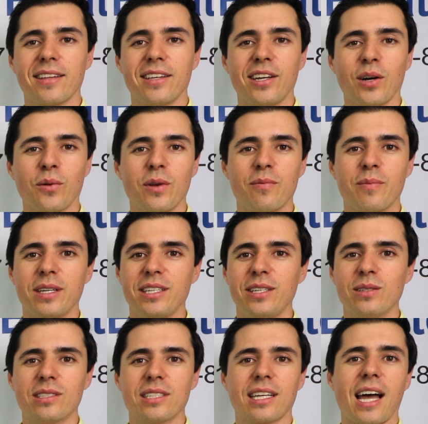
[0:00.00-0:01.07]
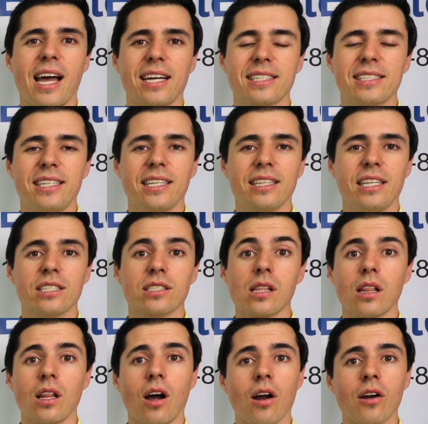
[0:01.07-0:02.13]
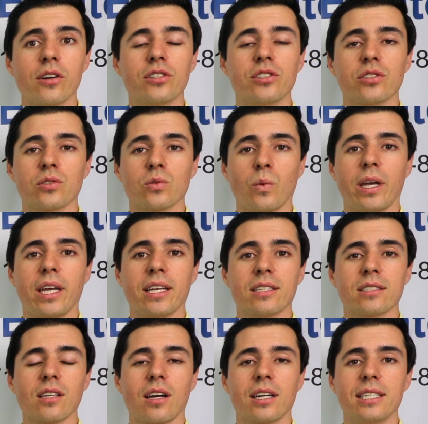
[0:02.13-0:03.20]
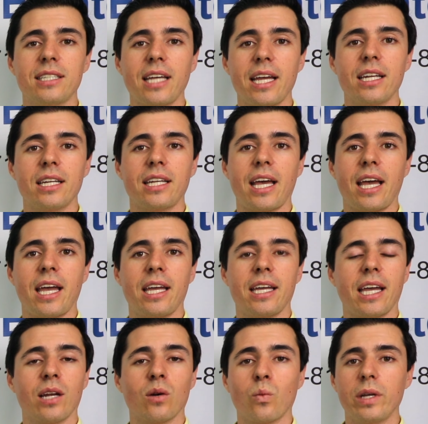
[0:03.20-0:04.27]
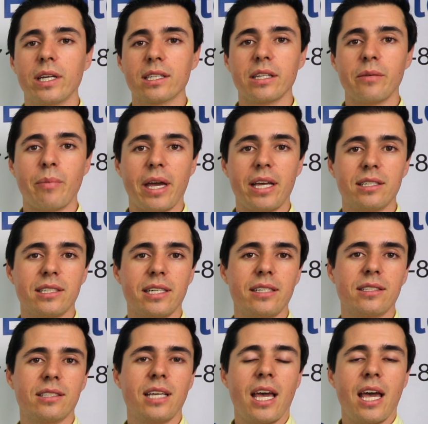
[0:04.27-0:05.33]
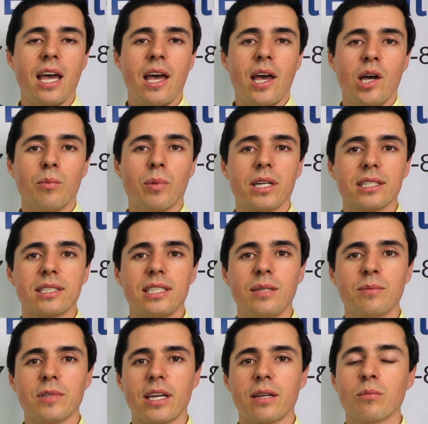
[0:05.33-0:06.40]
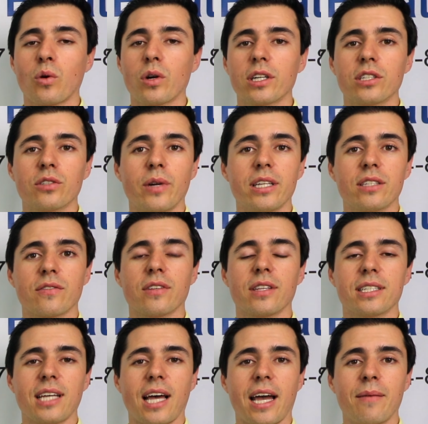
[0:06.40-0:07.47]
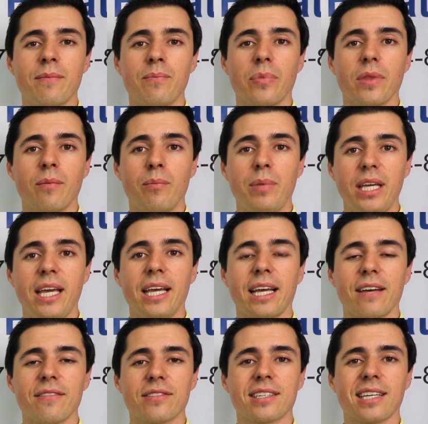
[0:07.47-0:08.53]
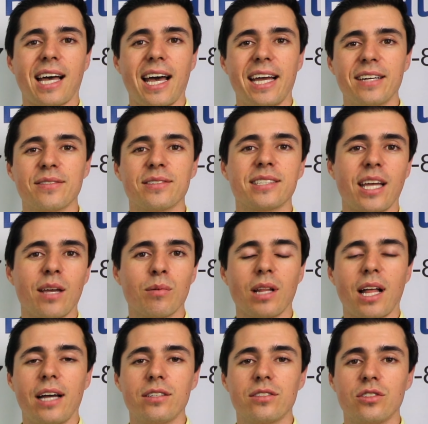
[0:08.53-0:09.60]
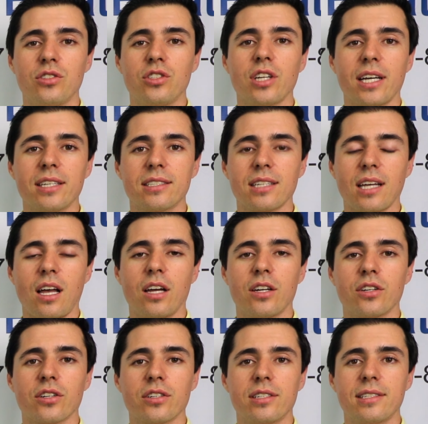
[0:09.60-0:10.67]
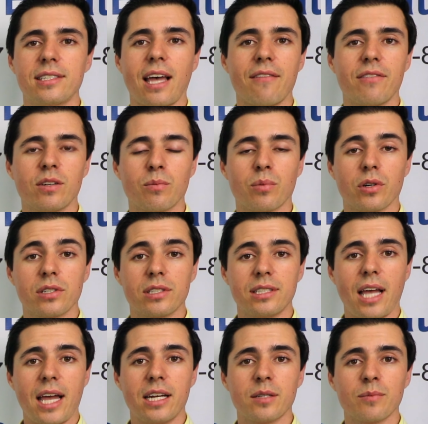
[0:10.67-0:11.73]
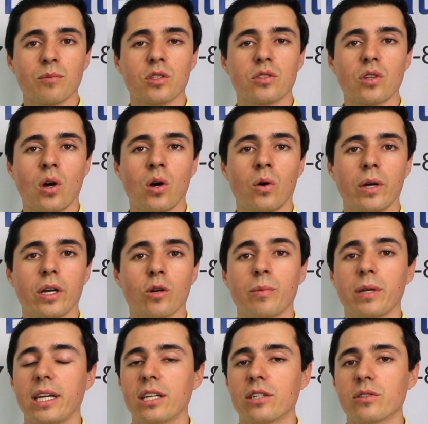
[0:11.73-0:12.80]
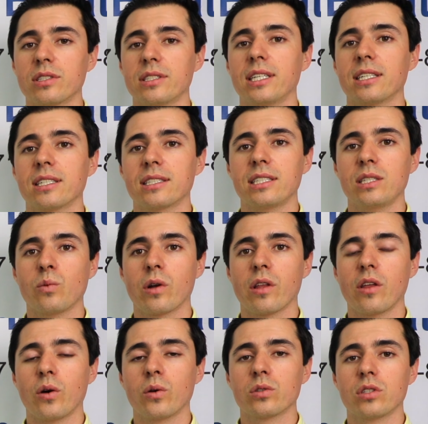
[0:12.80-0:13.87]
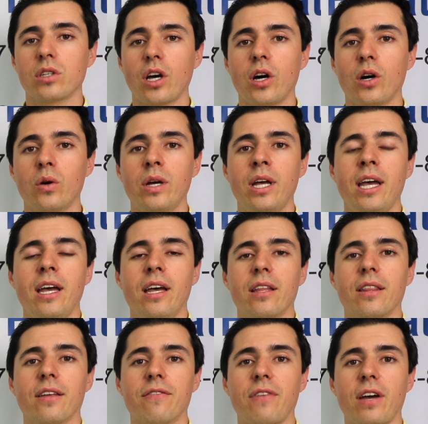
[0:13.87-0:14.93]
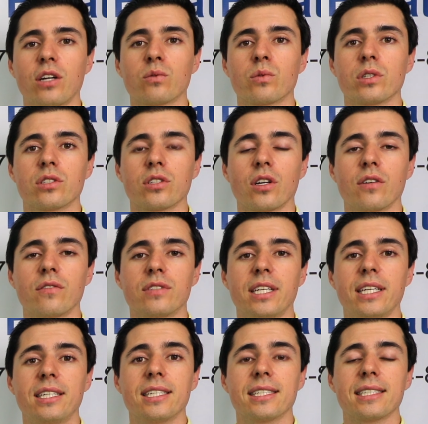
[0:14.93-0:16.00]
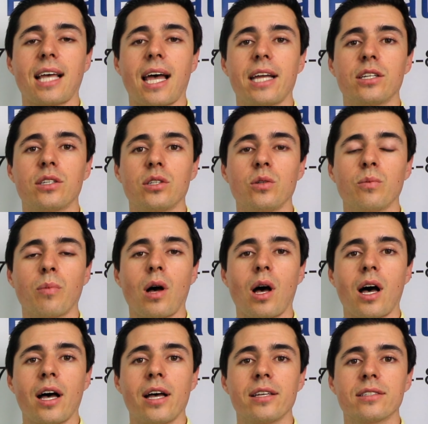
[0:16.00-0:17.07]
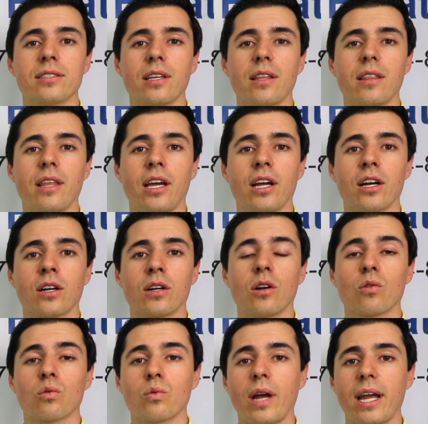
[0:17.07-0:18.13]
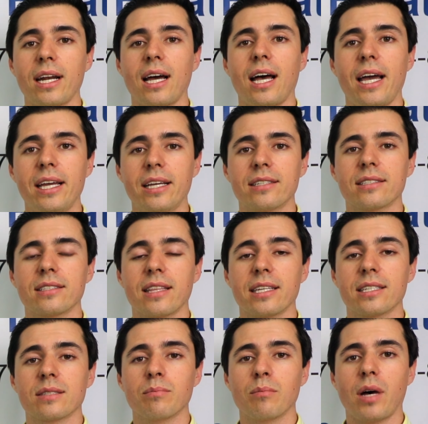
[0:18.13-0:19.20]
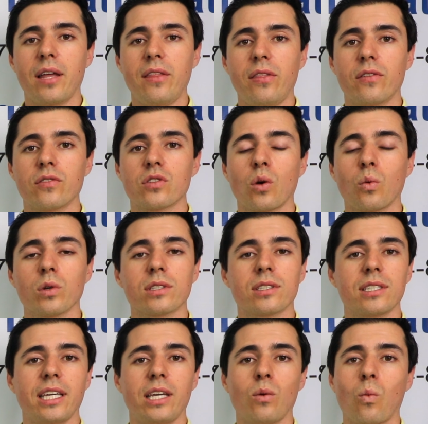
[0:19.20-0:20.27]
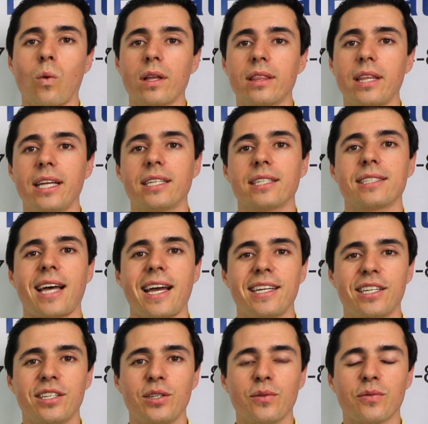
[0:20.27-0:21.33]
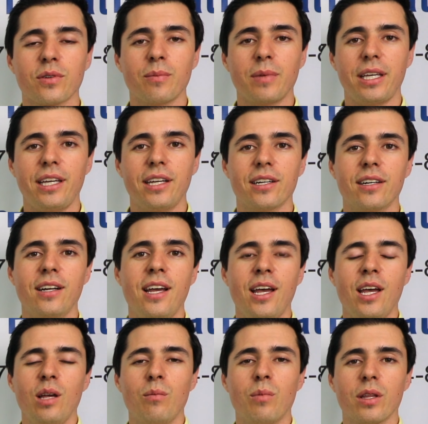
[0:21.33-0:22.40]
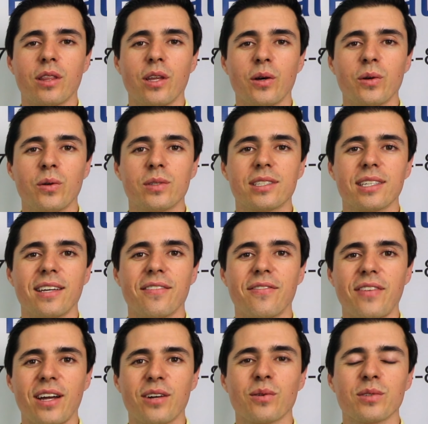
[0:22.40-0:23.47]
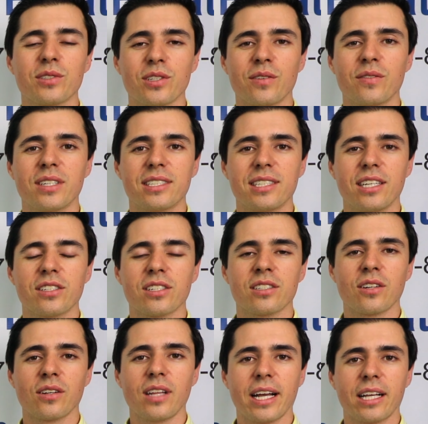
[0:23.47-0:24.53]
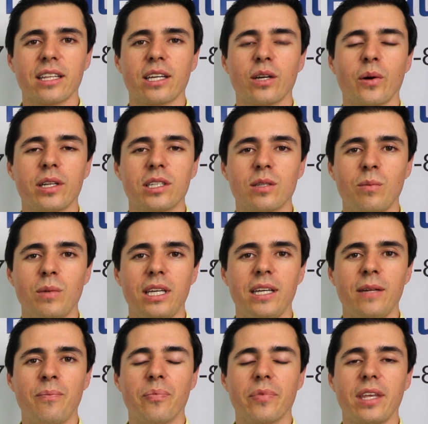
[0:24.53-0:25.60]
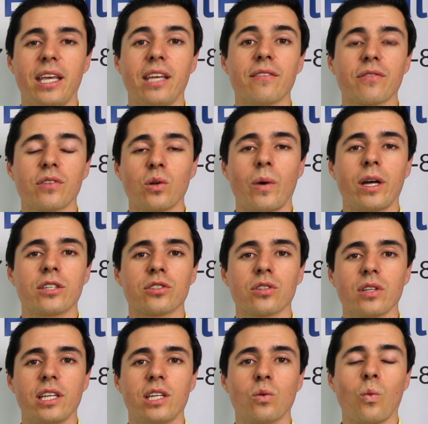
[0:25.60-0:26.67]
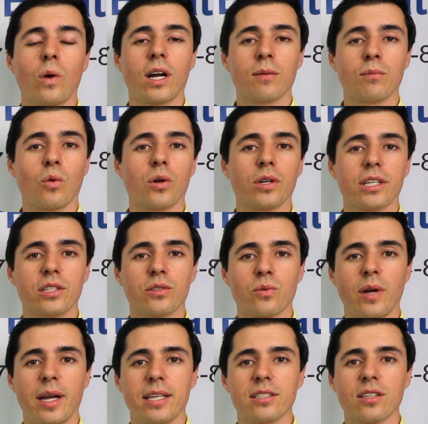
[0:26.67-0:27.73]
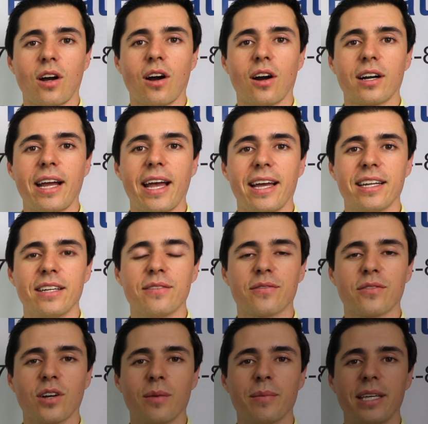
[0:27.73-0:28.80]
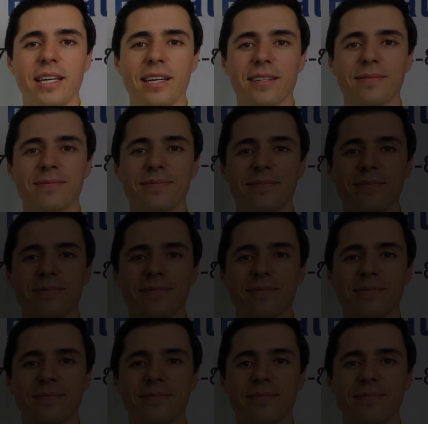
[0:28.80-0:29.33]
You know, we've been used to kind of seeing these large swings on a day-to-day and weekly basis, but it seems like mortgage rates for the time being have kind of stabilized just under 7%. So it'll be interesting to see where those go. The Federal Reserve did decide to pause their rate hikes this month, so we'll see what they decide to do from here. But those Federal Reserve decisions are likely going to be influential in where mortgage rates are headed from here.